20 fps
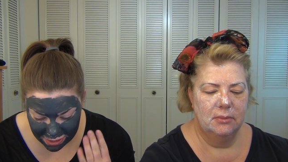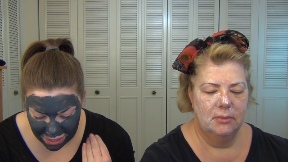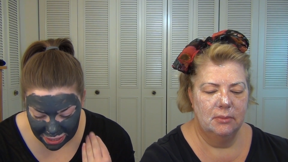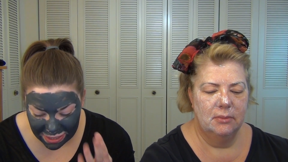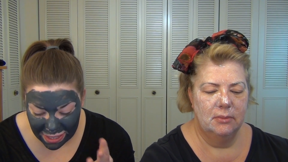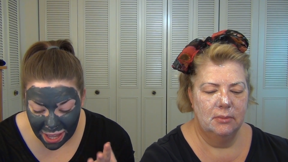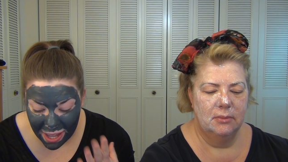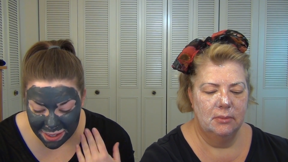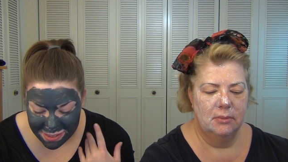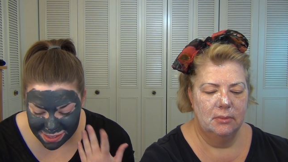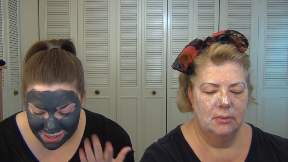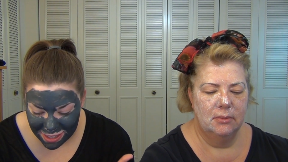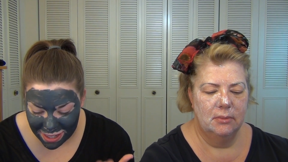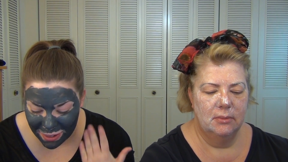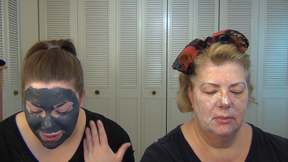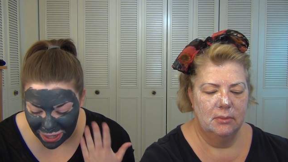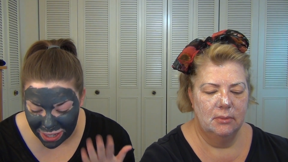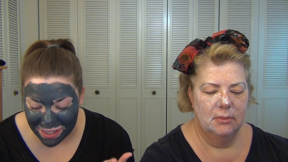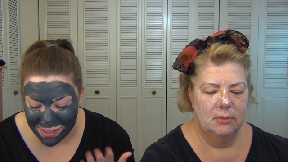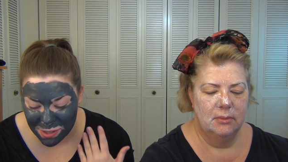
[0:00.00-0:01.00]
Speaker 1: Yes.
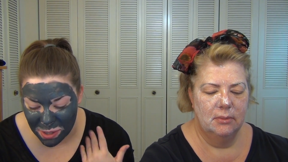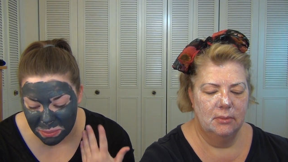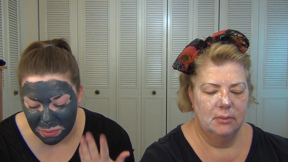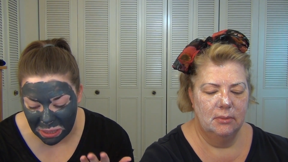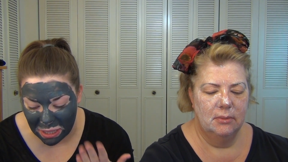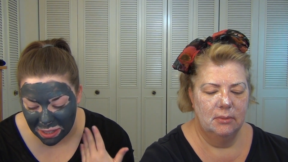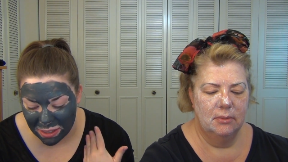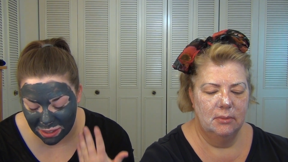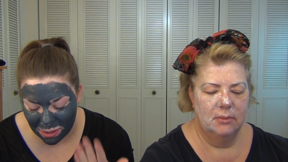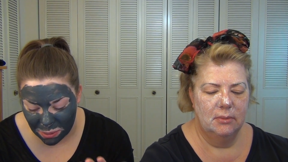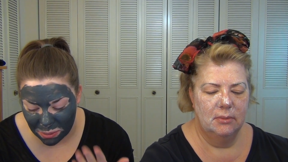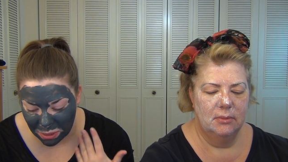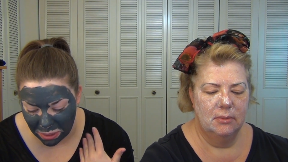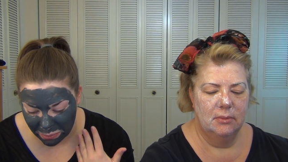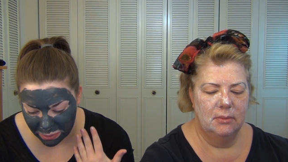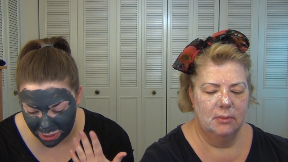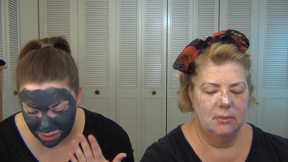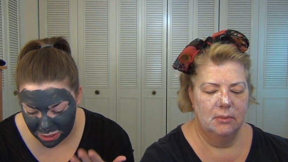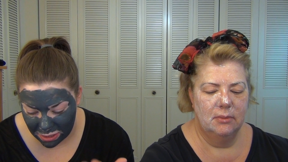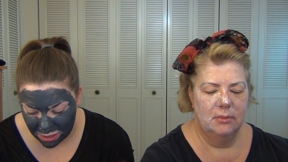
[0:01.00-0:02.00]
Okay. So I'm not the only
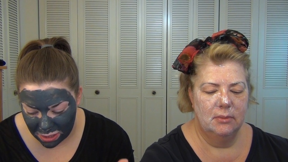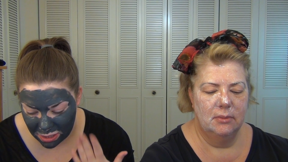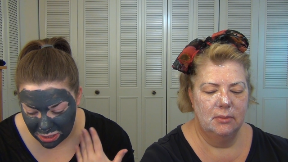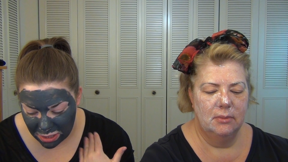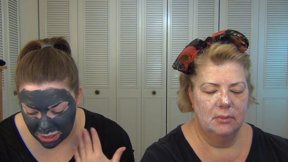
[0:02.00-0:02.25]
one.